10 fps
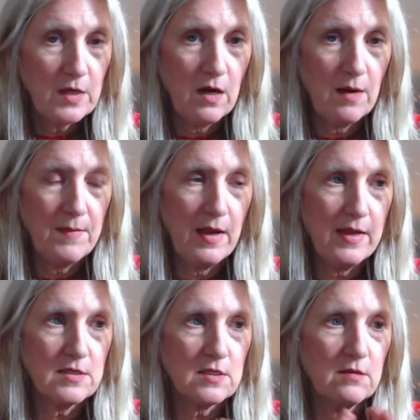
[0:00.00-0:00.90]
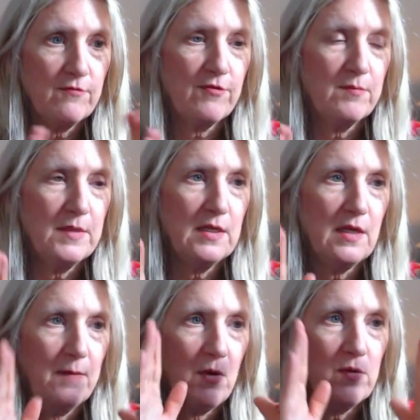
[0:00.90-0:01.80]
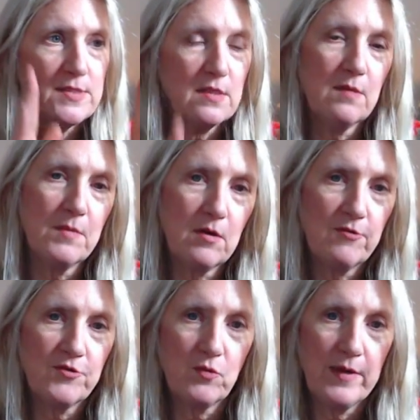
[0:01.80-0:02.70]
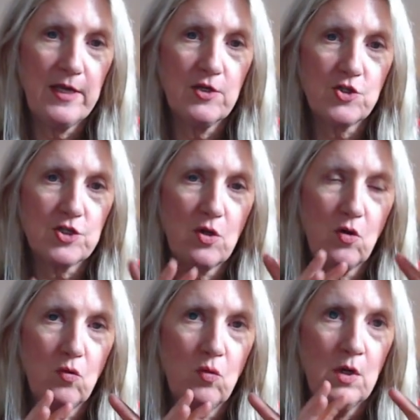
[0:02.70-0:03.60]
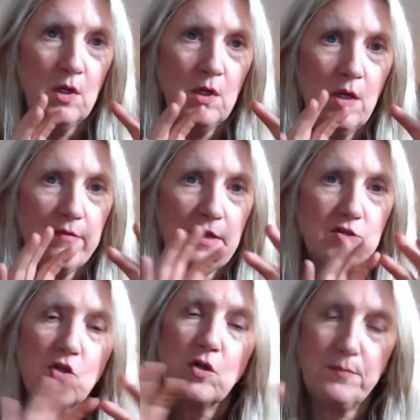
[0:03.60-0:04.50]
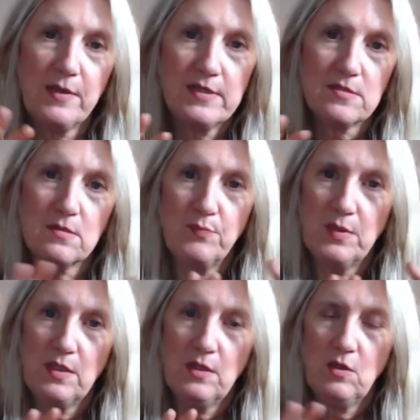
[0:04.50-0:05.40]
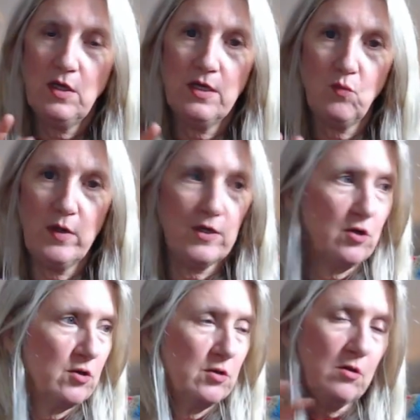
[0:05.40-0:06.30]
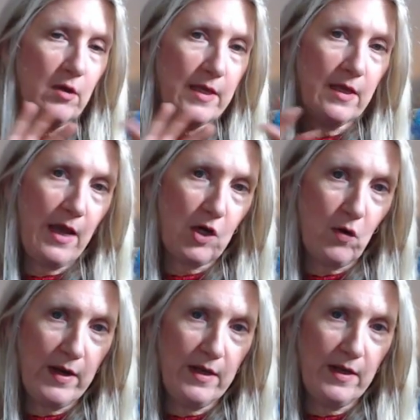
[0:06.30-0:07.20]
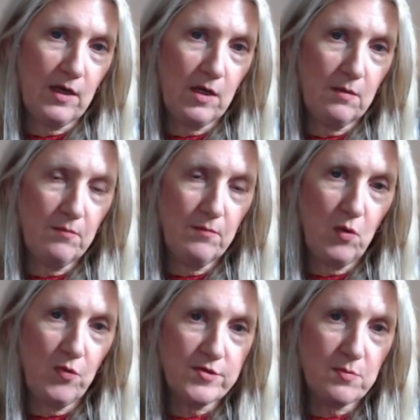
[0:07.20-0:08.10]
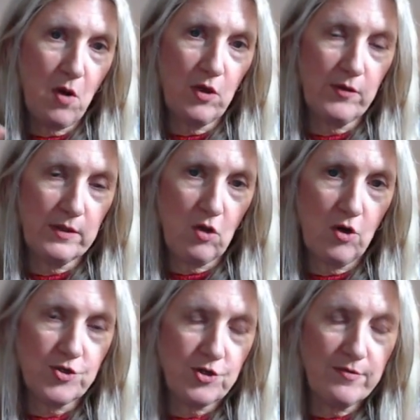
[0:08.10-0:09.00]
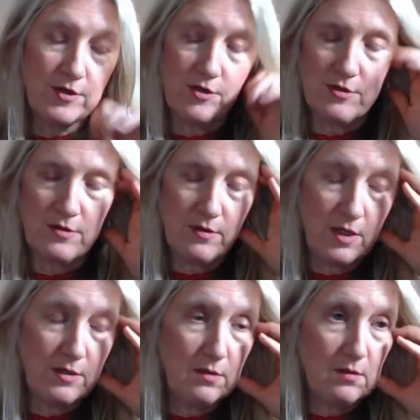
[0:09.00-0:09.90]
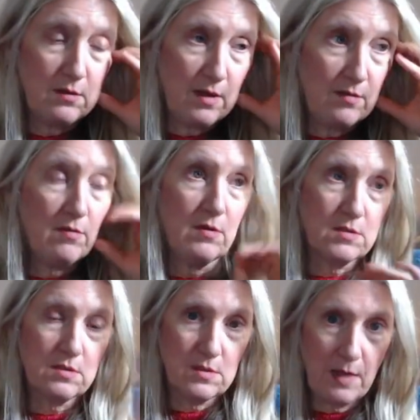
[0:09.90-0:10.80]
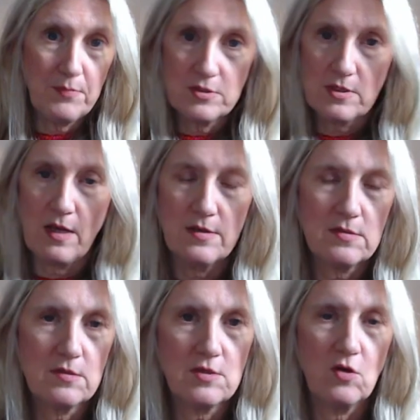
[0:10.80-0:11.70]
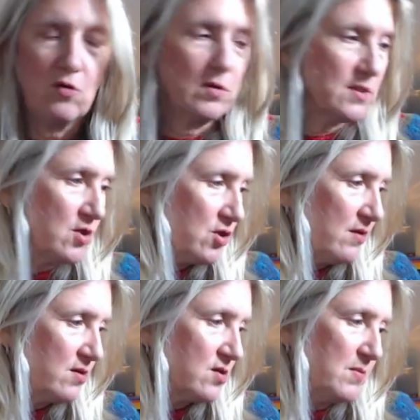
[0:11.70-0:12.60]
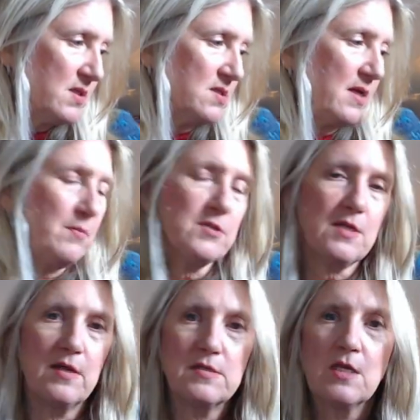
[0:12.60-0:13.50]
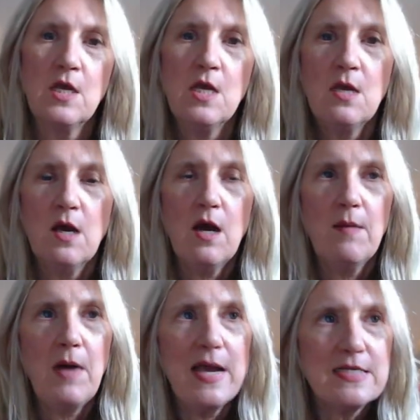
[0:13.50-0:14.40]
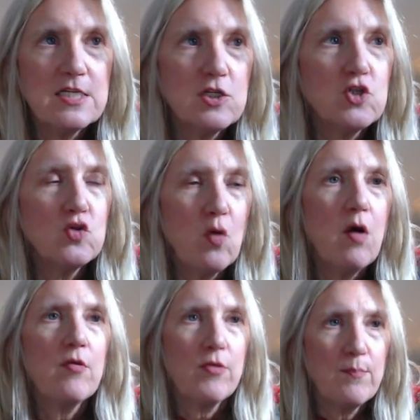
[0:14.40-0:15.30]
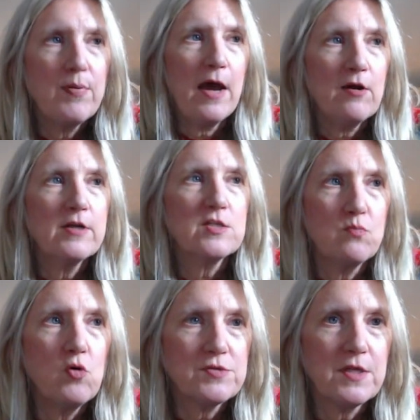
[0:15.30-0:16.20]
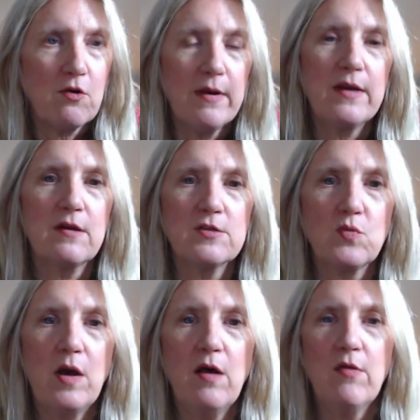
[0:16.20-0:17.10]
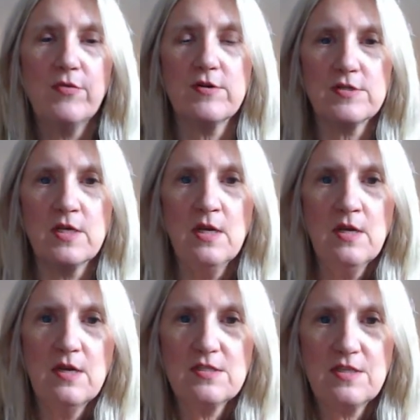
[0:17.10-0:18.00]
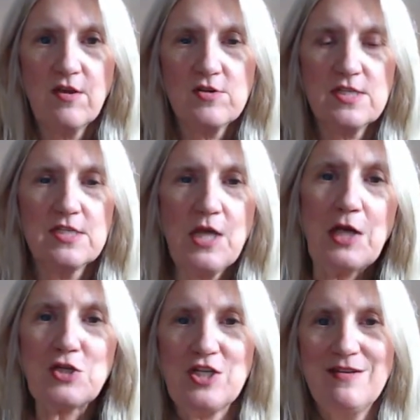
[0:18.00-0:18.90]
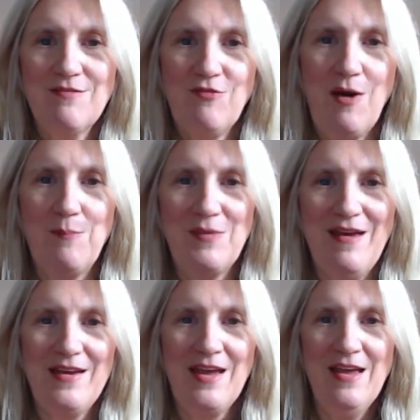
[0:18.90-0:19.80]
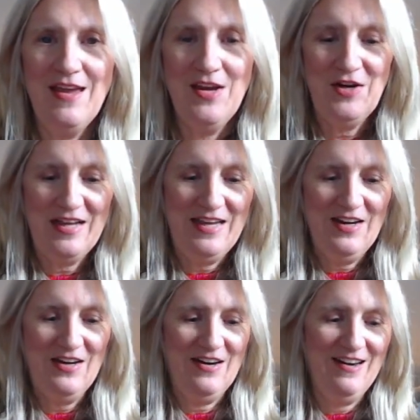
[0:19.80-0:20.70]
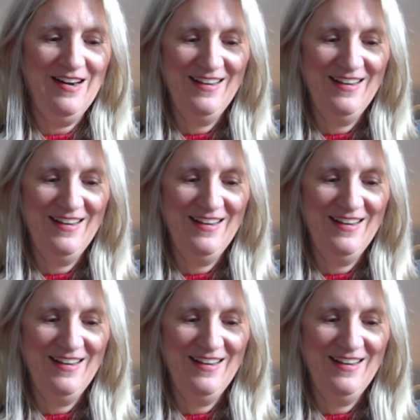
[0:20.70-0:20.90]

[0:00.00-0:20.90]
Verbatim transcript: Um, and for me, I'm always in the middle of the range, so that's a good place to be when you're looking at grading both smaller and larger than your than than the sample size. So essentially, this will be the sample size. Um, I did do the pattern is mostly graded as well. There's there's a section from like here to here,